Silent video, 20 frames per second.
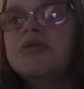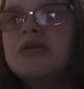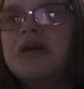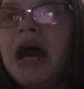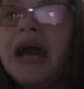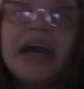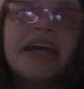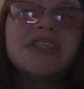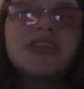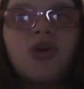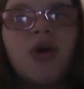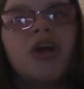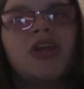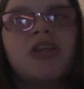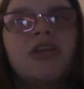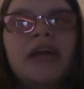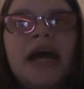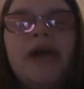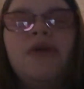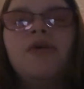I guess the
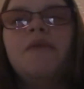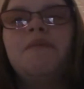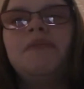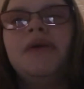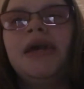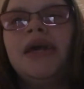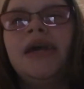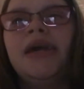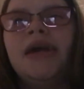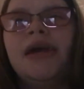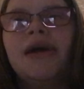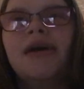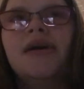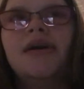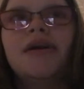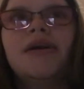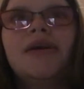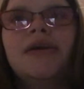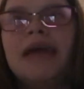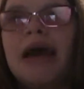question tonight will be,
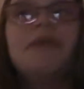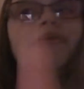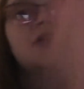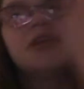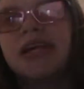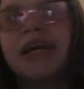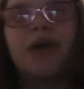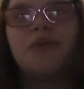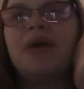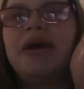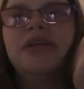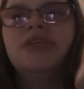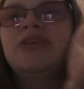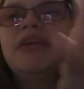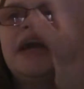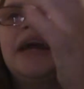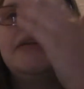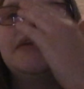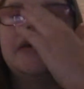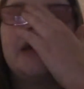yeah, I'm just gonna get right to
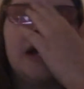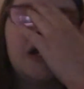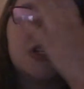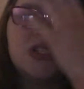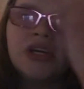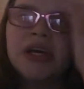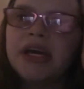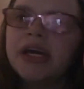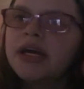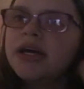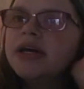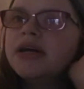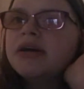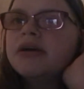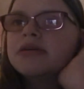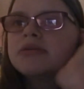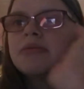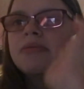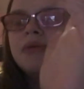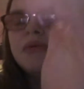the ending, actually.
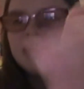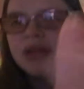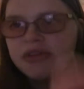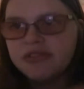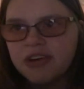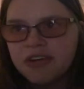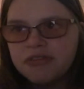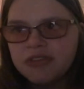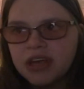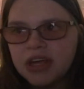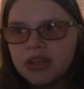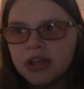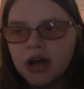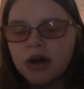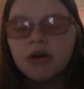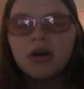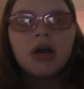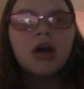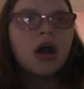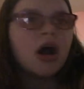It's gonna be D 15
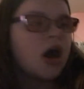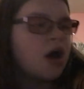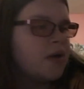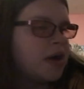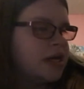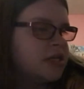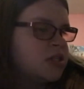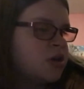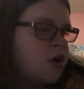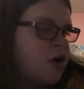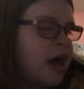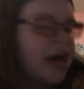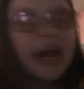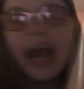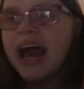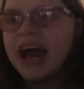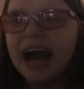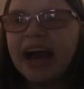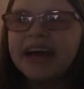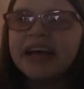now. All right, so I uh,
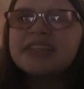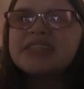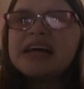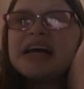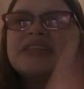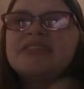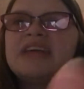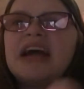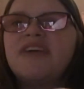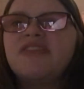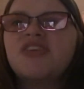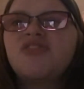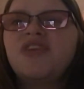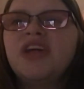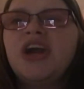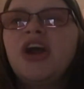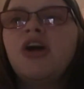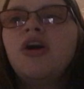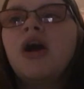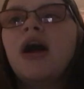yeah, I guess that's that for this
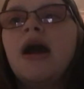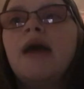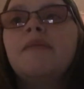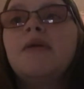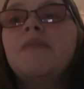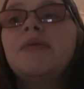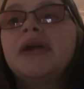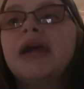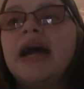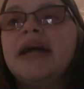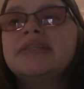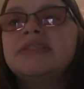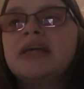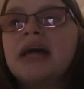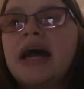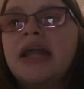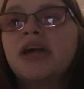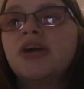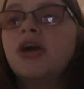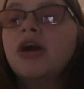video. Um, hope you guys
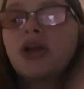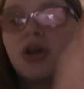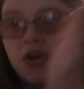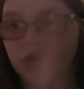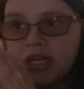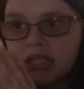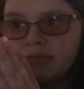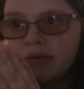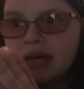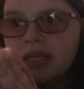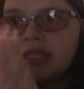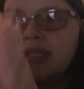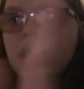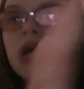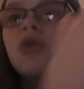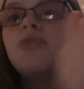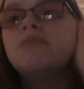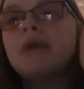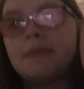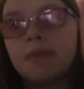had a good Christmas.
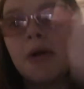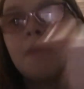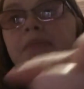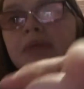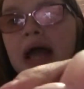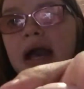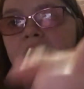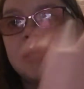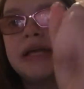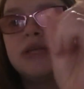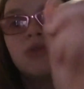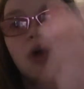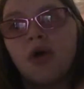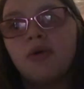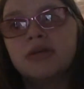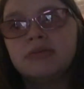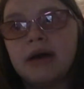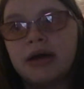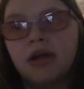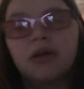Remember, black lives will
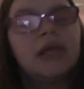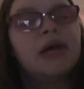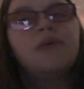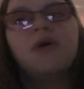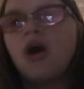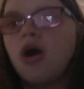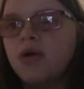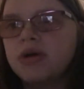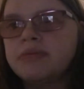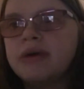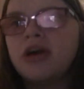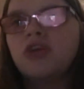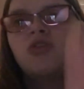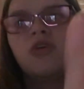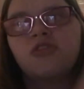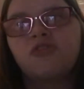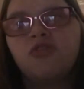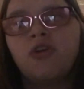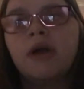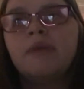always matter. They will always matter.
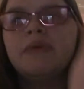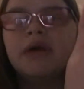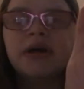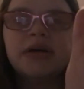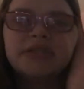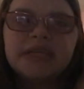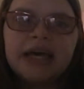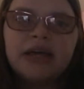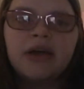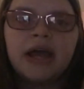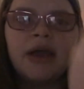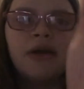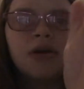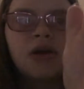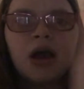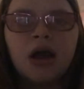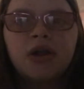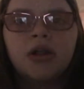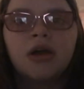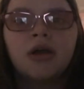George Floyd, Breonna Taylor, Eric
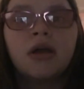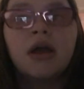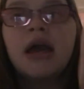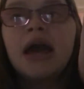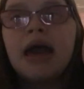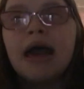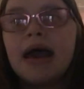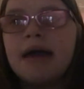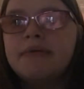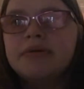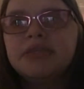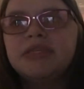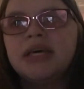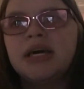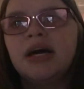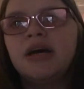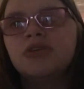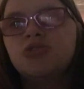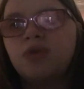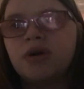Garner, Emmett
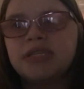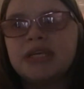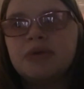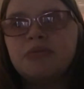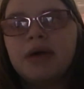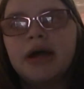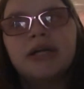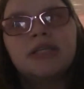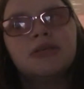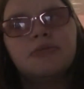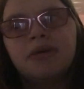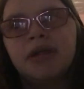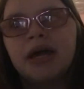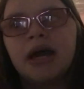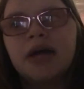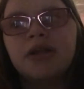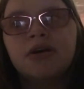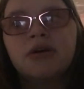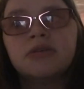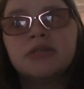Till, Daunte Wright, so many
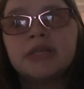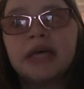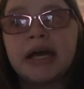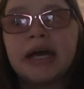others.